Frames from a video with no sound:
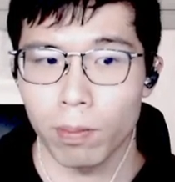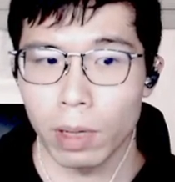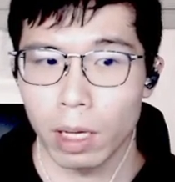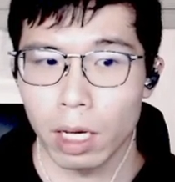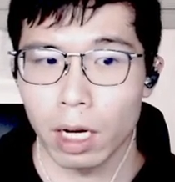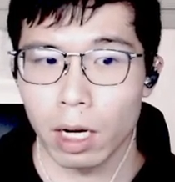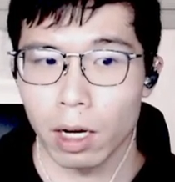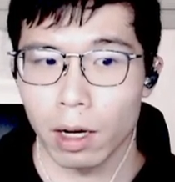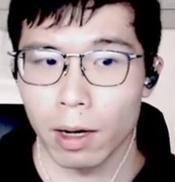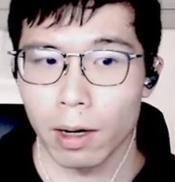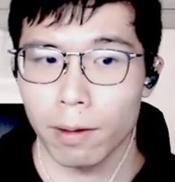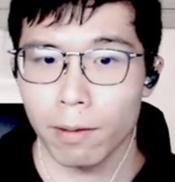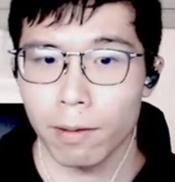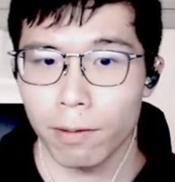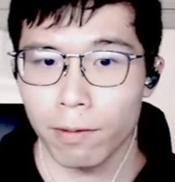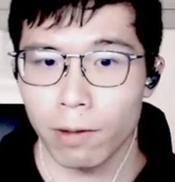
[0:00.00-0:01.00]
be a
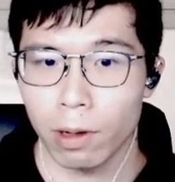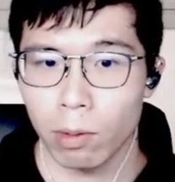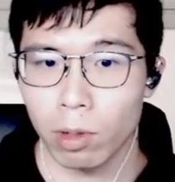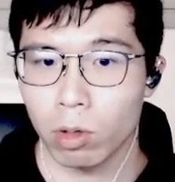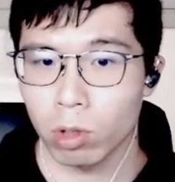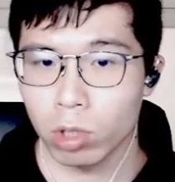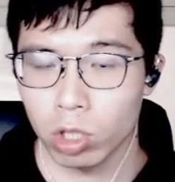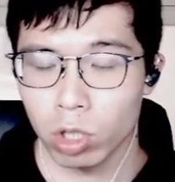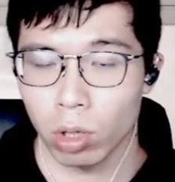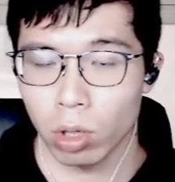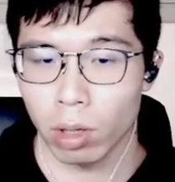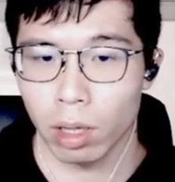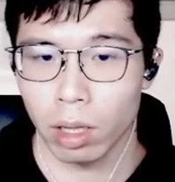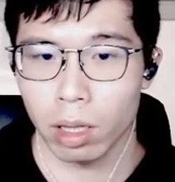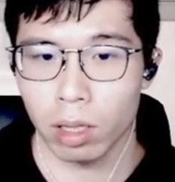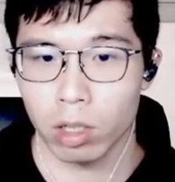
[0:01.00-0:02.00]
very good
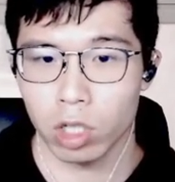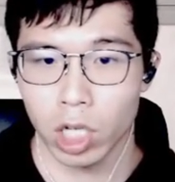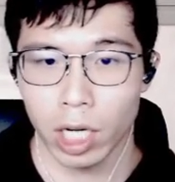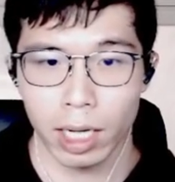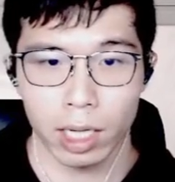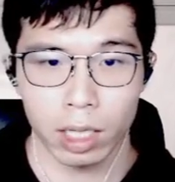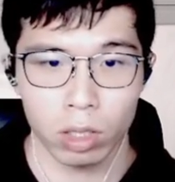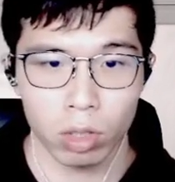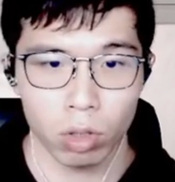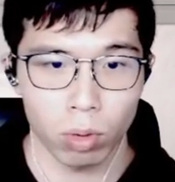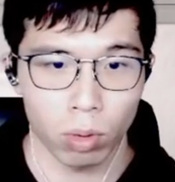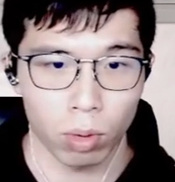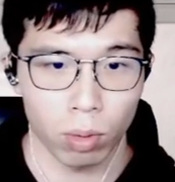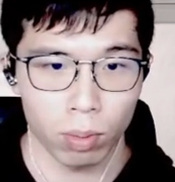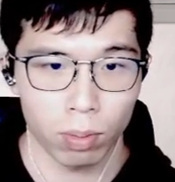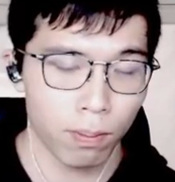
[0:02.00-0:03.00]
choice trying
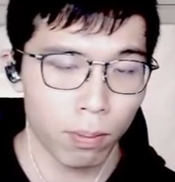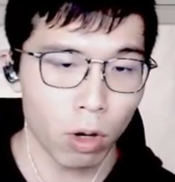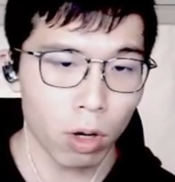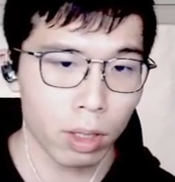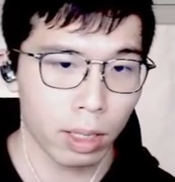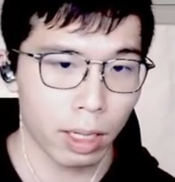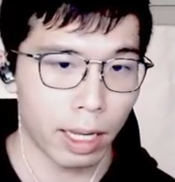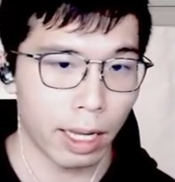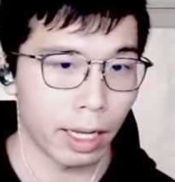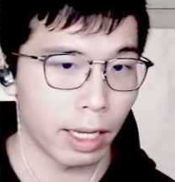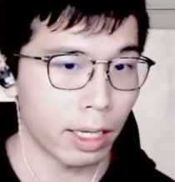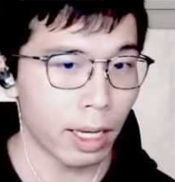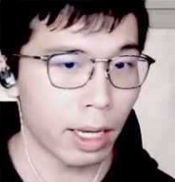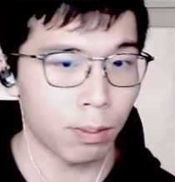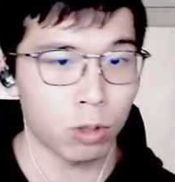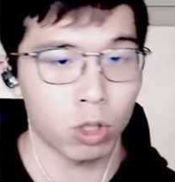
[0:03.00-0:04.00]
to block and
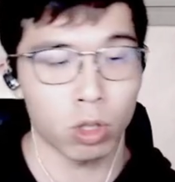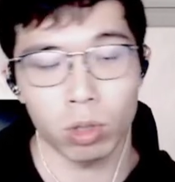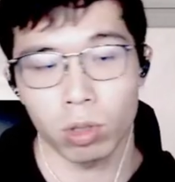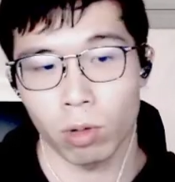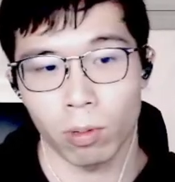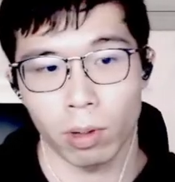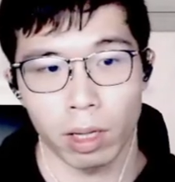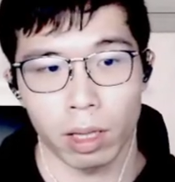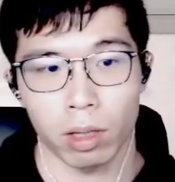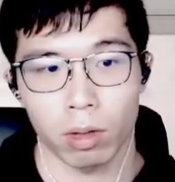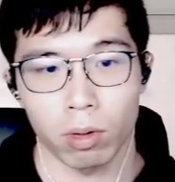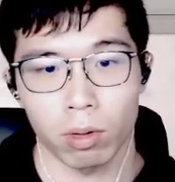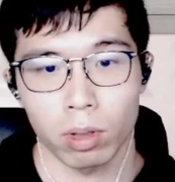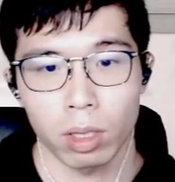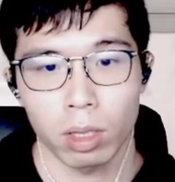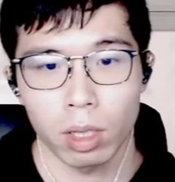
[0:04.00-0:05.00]
capture the white
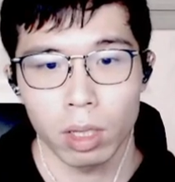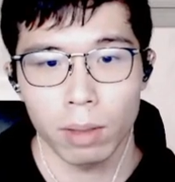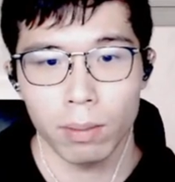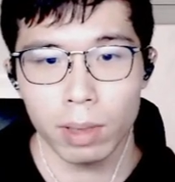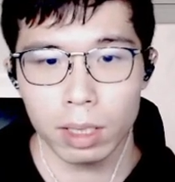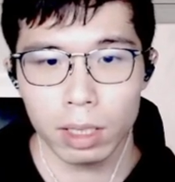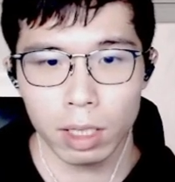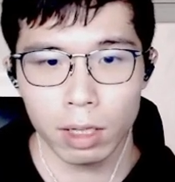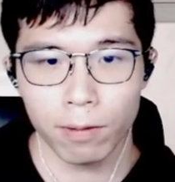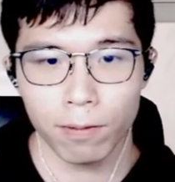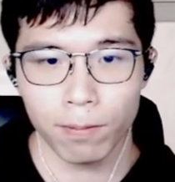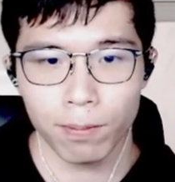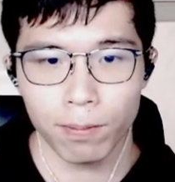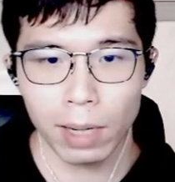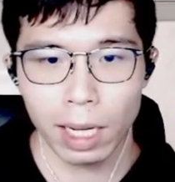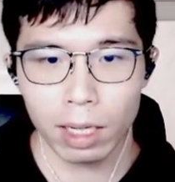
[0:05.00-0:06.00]
stone. But if
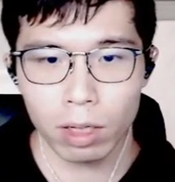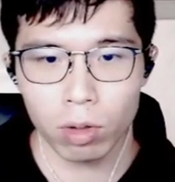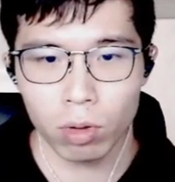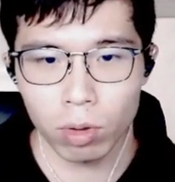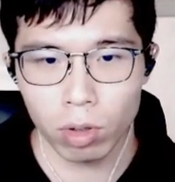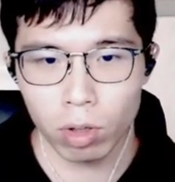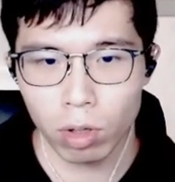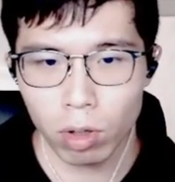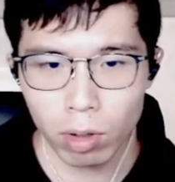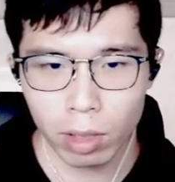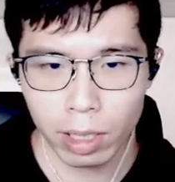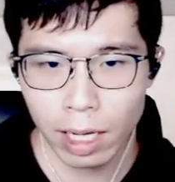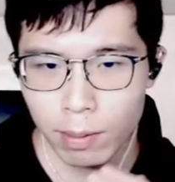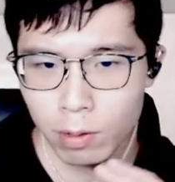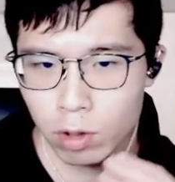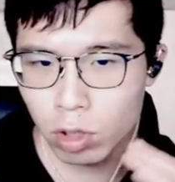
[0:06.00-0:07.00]
black could not
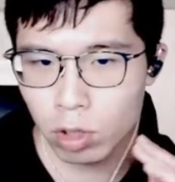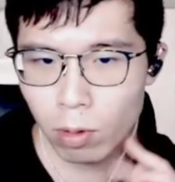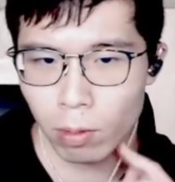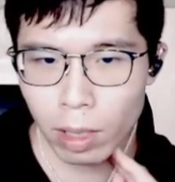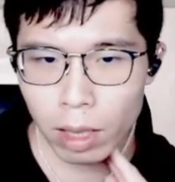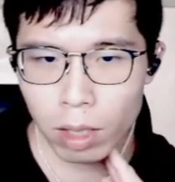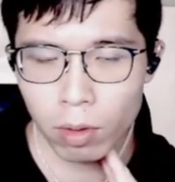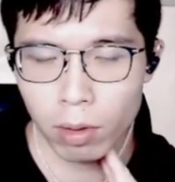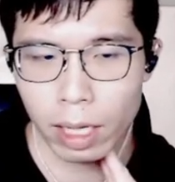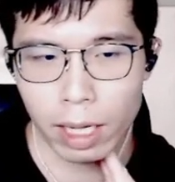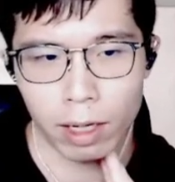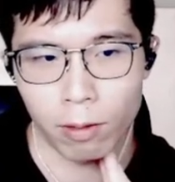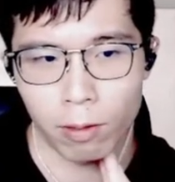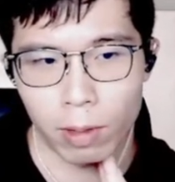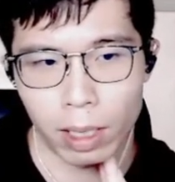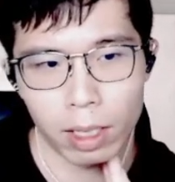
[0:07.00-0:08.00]
capture the white stone
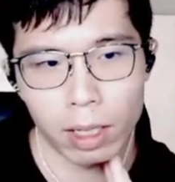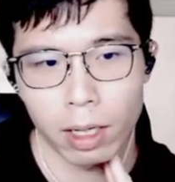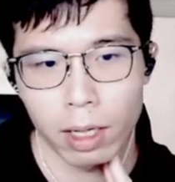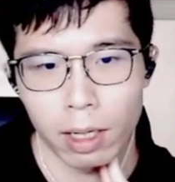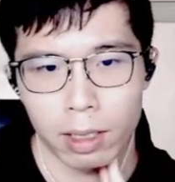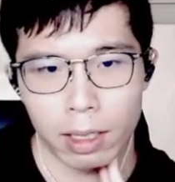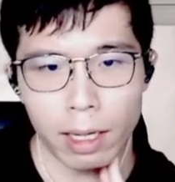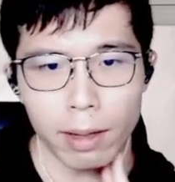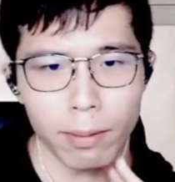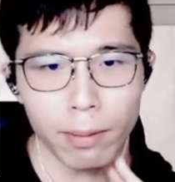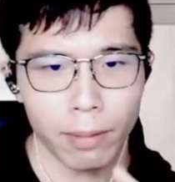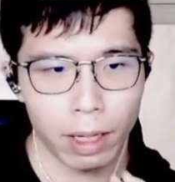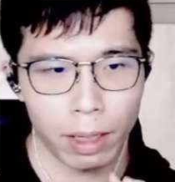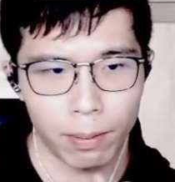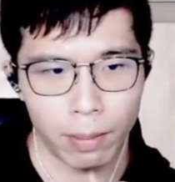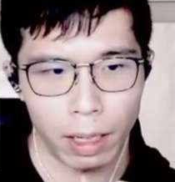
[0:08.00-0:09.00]
anyway, then
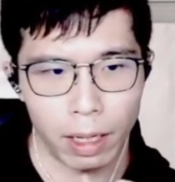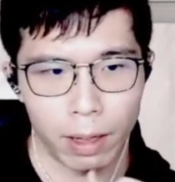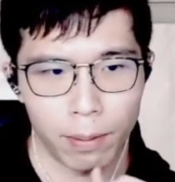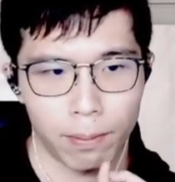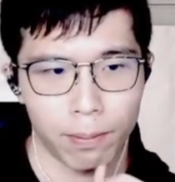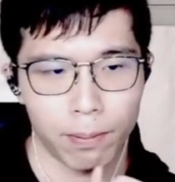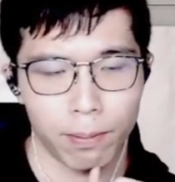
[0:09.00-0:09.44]
maybe